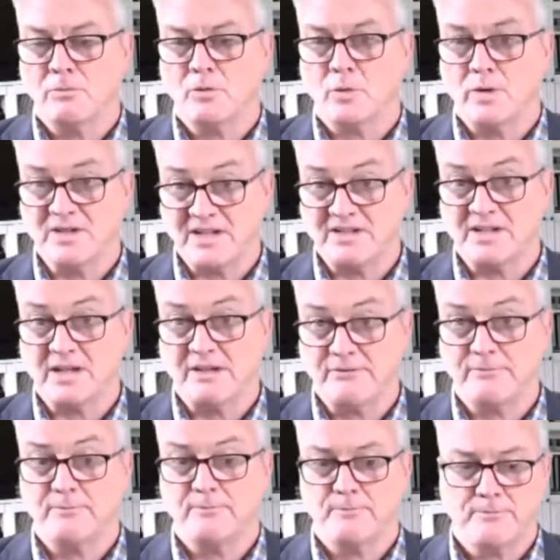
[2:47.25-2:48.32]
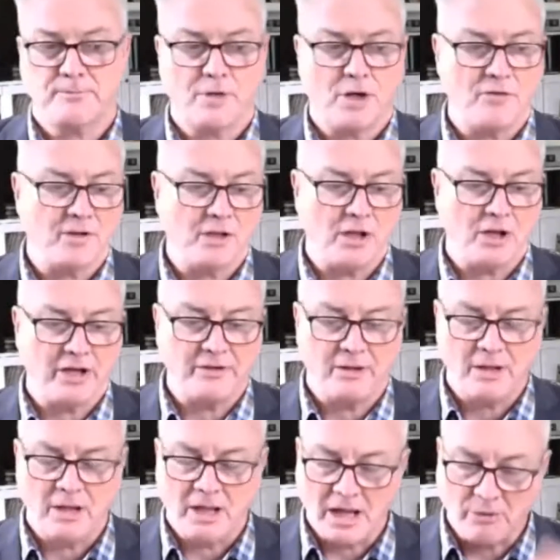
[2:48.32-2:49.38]
Queensland TAFE on the line,
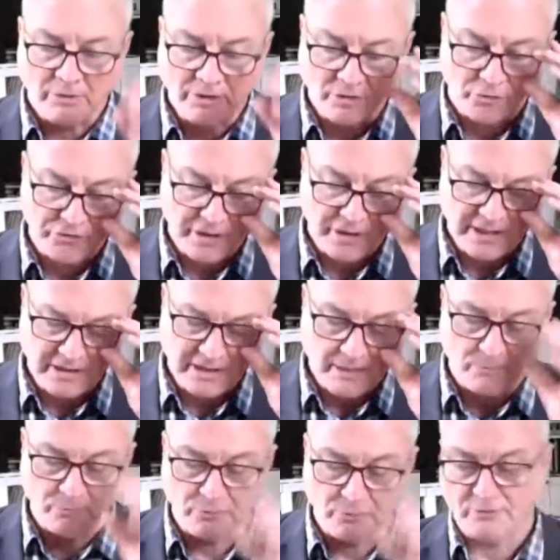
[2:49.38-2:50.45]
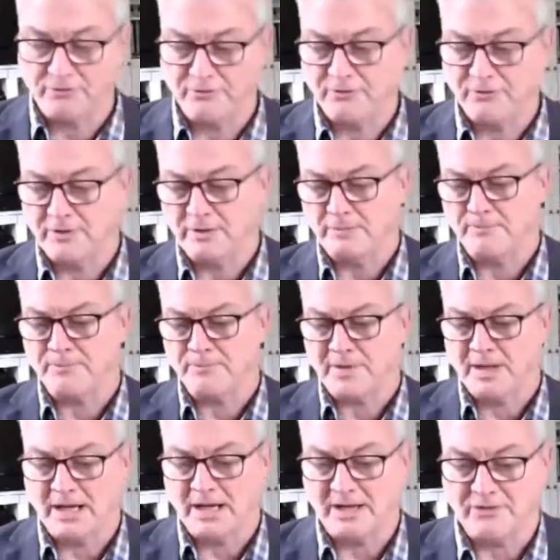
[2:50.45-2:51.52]
and we also had a number of
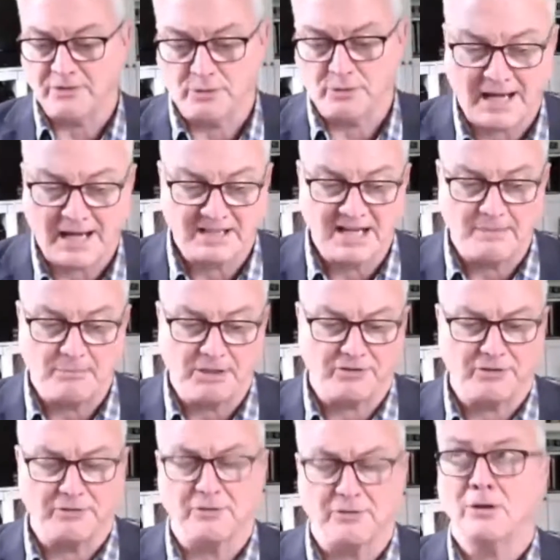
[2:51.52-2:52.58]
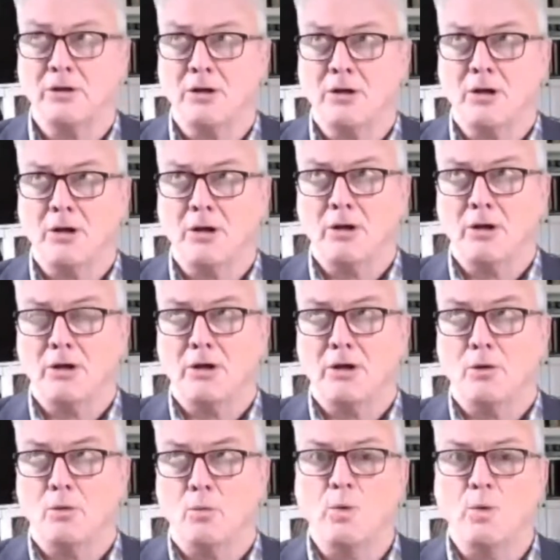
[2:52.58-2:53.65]
other academics. And
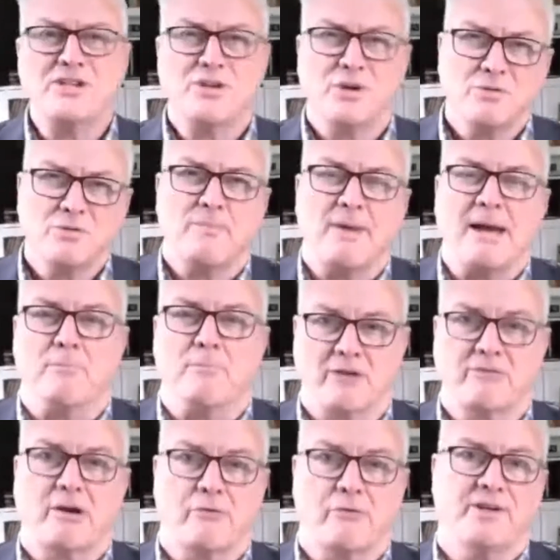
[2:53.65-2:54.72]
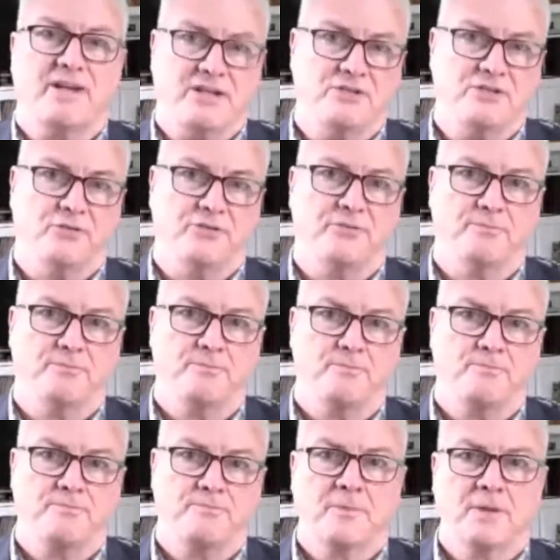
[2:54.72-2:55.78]
we talked about micro-credentials.
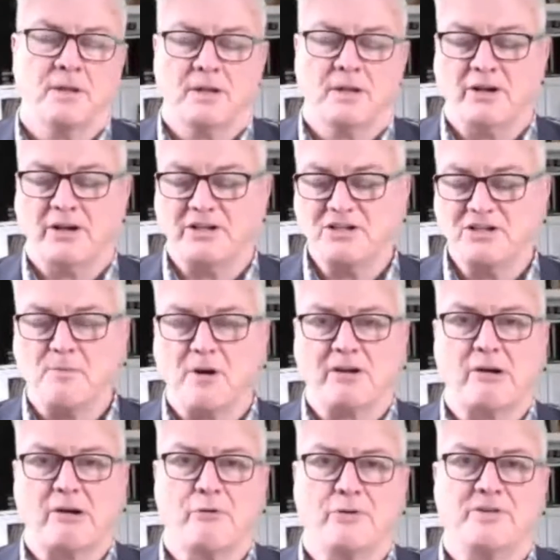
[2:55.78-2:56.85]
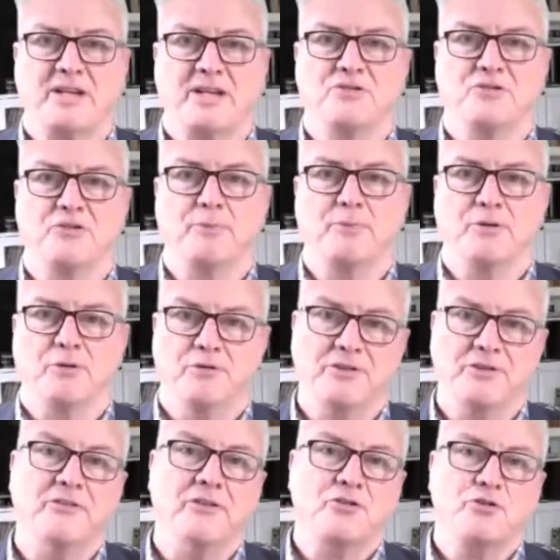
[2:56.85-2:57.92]
And I use micro-credentials because
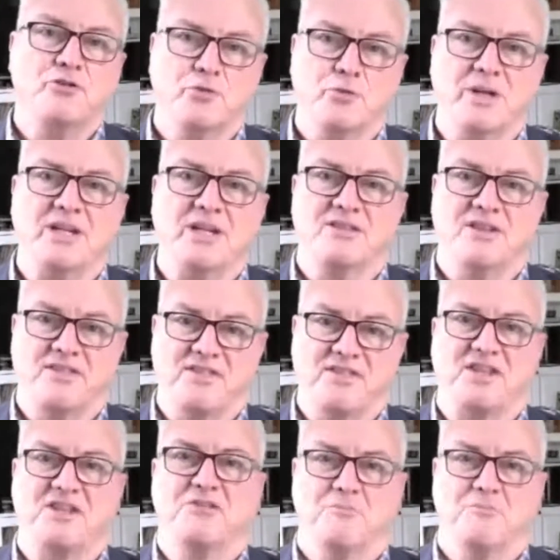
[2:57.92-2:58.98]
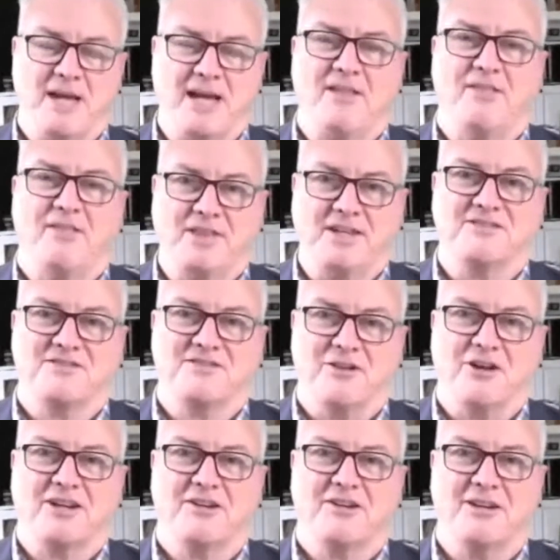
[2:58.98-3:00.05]
it is a trigger to think about things
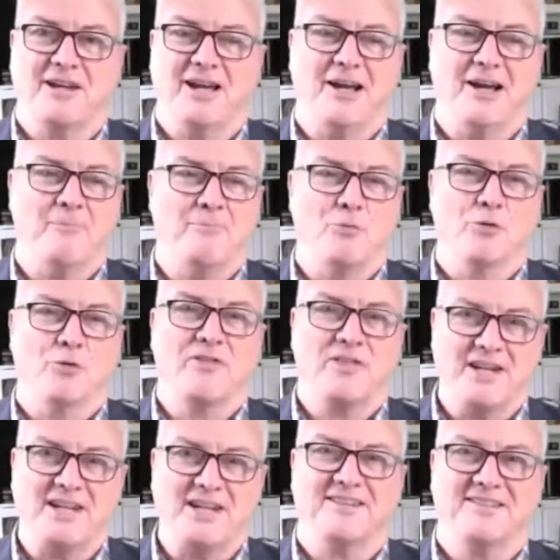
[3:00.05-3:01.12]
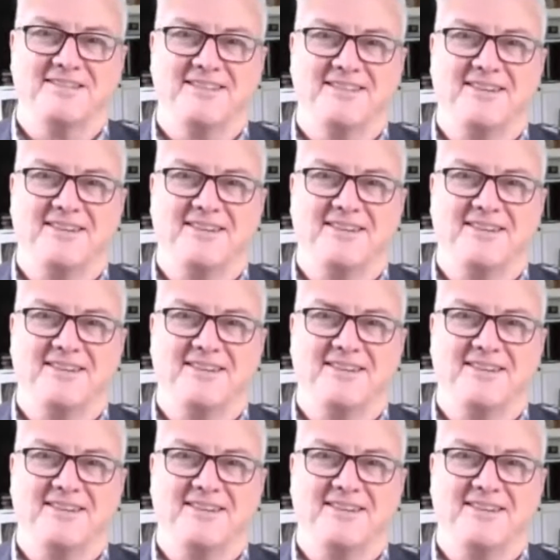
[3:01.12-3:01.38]
like more authentic